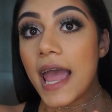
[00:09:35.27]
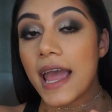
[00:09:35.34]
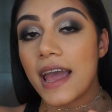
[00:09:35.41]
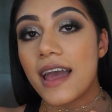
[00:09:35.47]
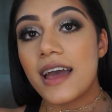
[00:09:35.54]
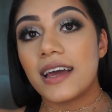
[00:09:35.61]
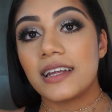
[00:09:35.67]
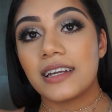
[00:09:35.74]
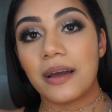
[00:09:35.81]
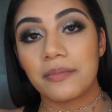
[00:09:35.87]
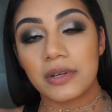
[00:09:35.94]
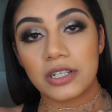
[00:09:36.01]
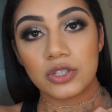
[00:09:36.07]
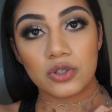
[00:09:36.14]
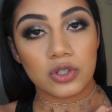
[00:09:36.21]
and I'm
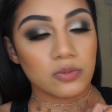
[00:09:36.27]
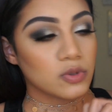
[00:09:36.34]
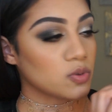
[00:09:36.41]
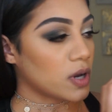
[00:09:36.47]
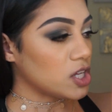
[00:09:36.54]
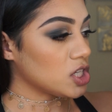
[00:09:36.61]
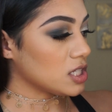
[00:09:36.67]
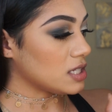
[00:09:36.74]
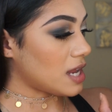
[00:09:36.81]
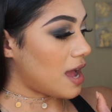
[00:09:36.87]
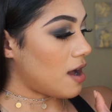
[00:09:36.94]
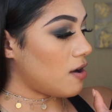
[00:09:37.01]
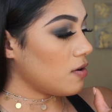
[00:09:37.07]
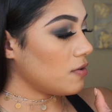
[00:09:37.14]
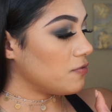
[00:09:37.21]
gonna do some swatches
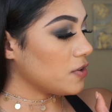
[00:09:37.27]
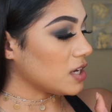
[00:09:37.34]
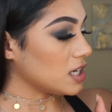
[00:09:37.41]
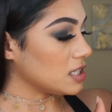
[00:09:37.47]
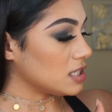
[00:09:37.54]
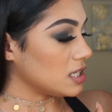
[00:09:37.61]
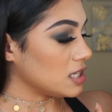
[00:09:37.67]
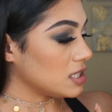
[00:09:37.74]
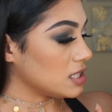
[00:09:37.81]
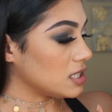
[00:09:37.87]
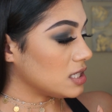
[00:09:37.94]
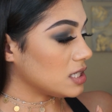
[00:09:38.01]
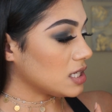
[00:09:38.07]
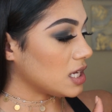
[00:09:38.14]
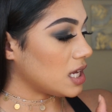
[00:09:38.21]
now if you guys didn't
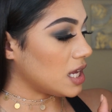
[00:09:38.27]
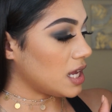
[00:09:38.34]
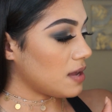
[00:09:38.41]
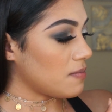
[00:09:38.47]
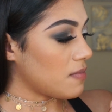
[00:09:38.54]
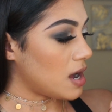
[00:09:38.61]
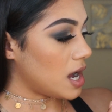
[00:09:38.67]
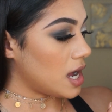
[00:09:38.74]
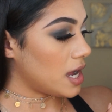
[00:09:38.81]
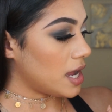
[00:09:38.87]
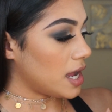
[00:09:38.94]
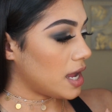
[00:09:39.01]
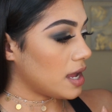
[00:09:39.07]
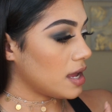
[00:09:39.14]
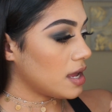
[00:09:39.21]
see
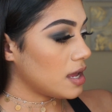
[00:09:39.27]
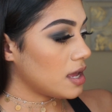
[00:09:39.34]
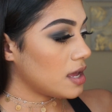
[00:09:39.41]
my